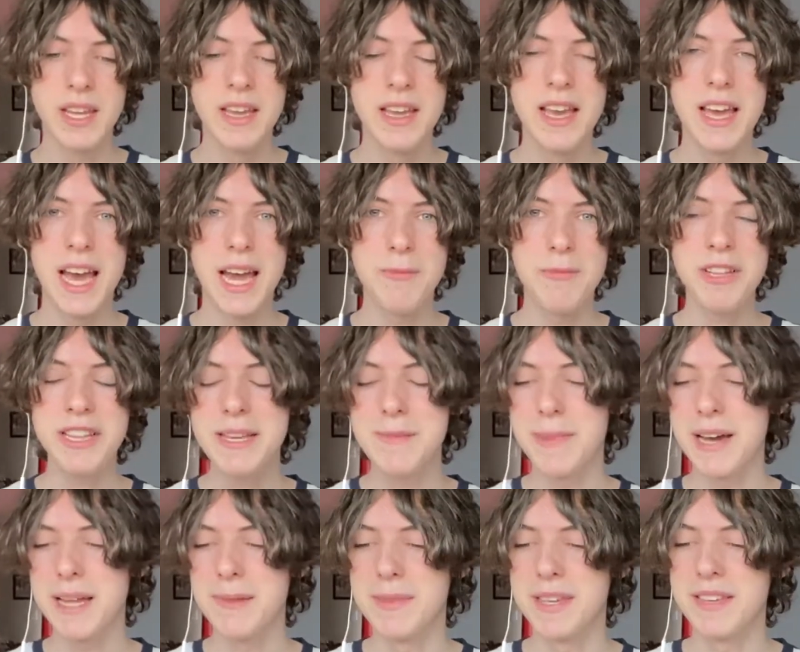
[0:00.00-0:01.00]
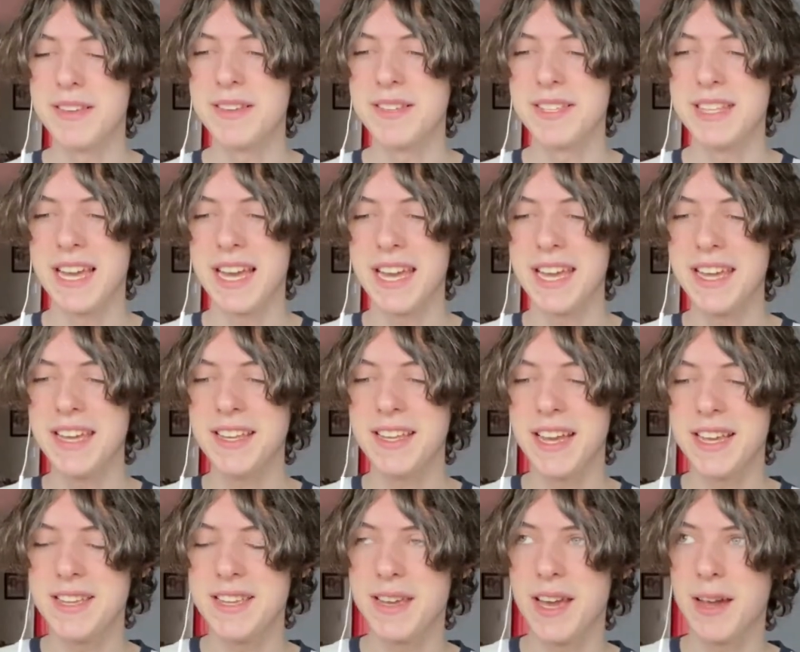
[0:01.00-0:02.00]
I'm really bad because I
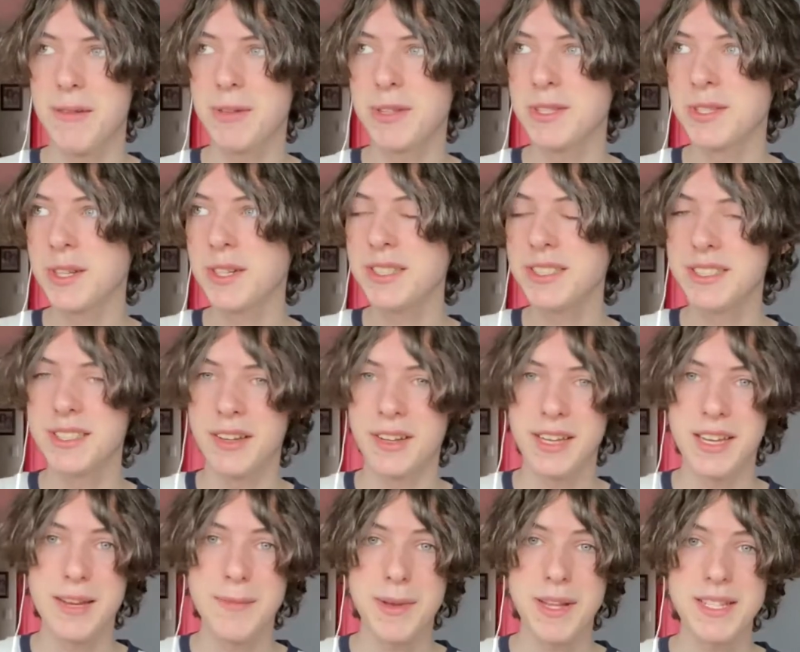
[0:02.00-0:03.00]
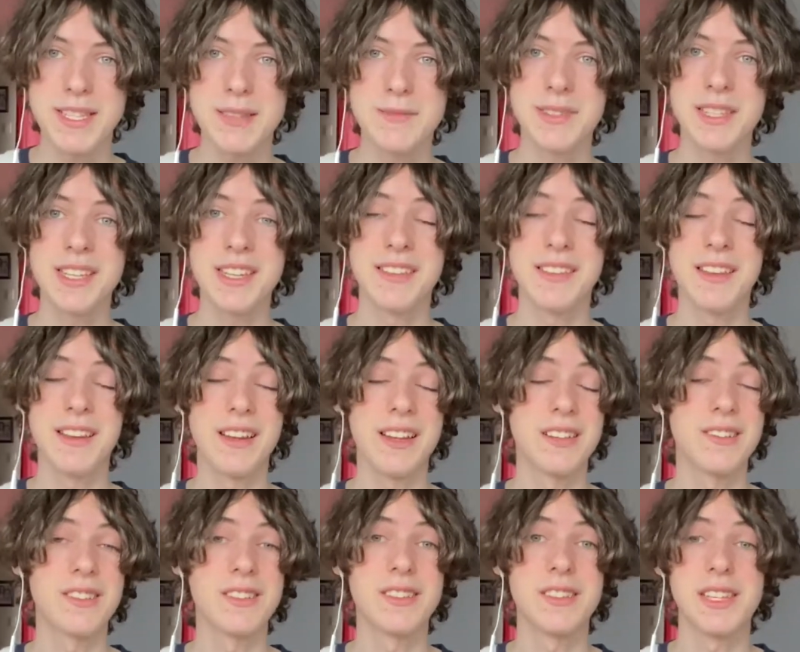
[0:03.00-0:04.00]
will start talking about something, and then I'll
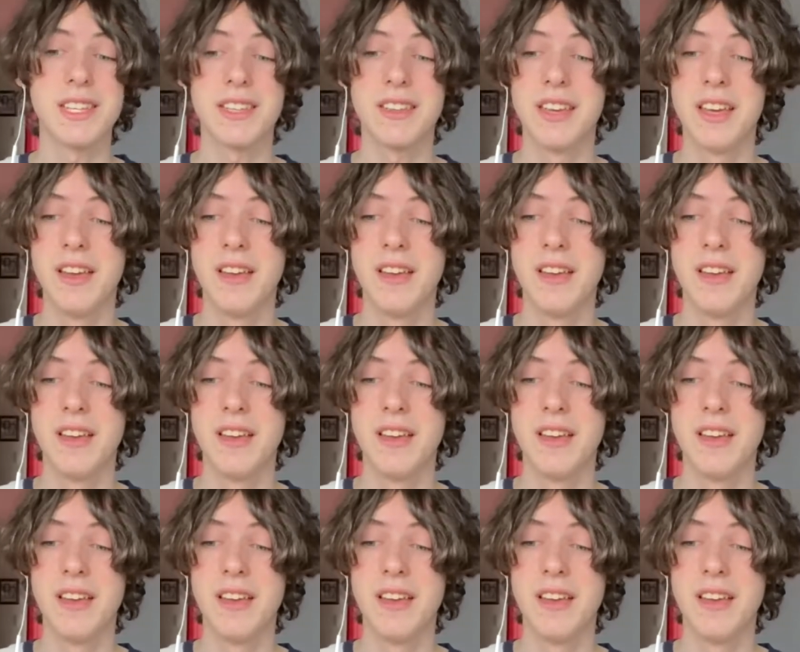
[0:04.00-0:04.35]
just like